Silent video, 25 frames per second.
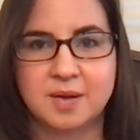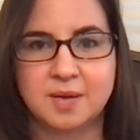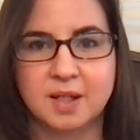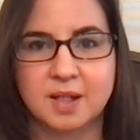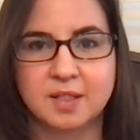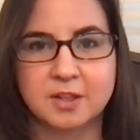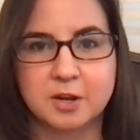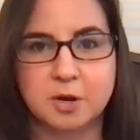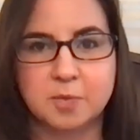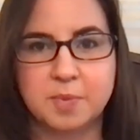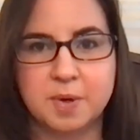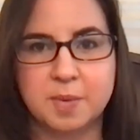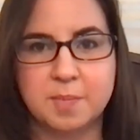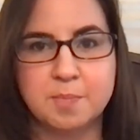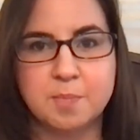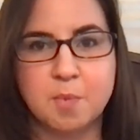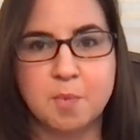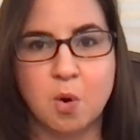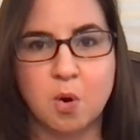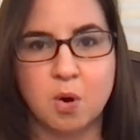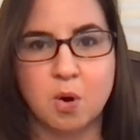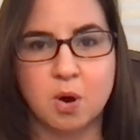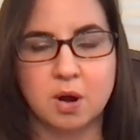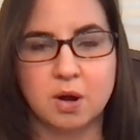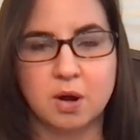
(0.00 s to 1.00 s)
a little bit
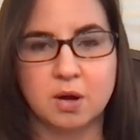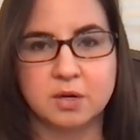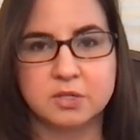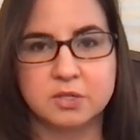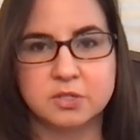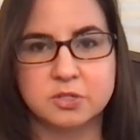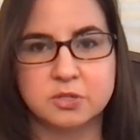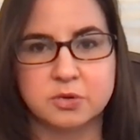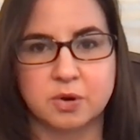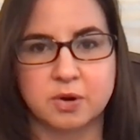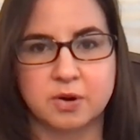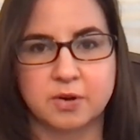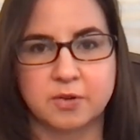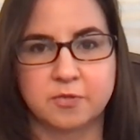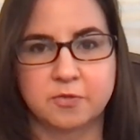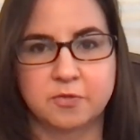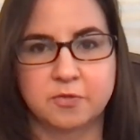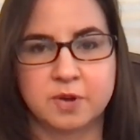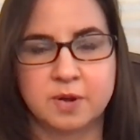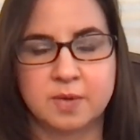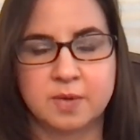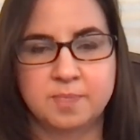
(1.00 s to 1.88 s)
more sort of